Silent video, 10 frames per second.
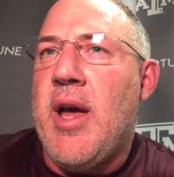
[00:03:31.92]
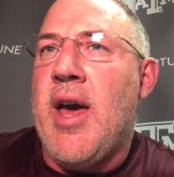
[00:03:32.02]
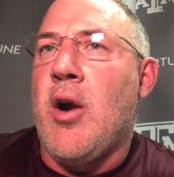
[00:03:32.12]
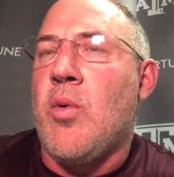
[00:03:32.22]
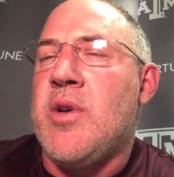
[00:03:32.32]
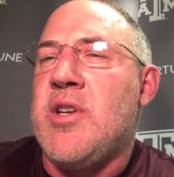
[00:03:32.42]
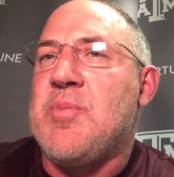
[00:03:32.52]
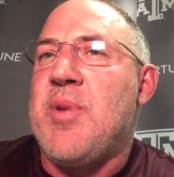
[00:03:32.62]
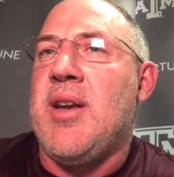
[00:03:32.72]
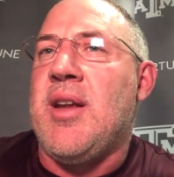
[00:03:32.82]
and are we
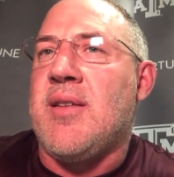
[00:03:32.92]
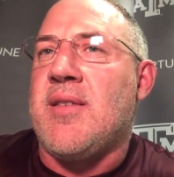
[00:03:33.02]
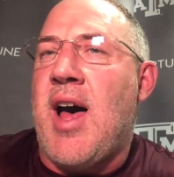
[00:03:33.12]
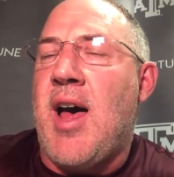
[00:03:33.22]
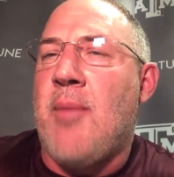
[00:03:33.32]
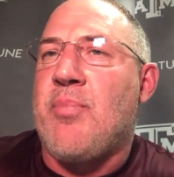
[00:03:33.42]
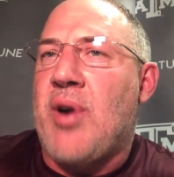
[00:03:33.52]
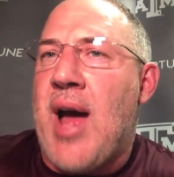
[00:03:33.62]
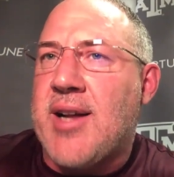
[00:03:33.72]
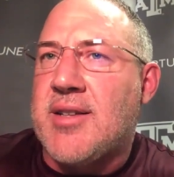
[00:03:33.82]
spending time
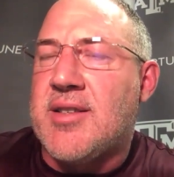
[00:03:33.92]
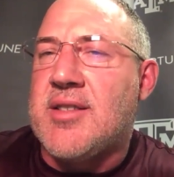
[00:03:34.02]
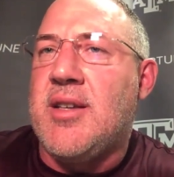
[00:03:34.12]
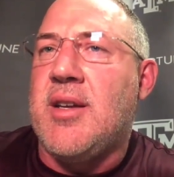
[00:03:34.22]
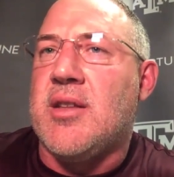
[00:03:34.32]
practicing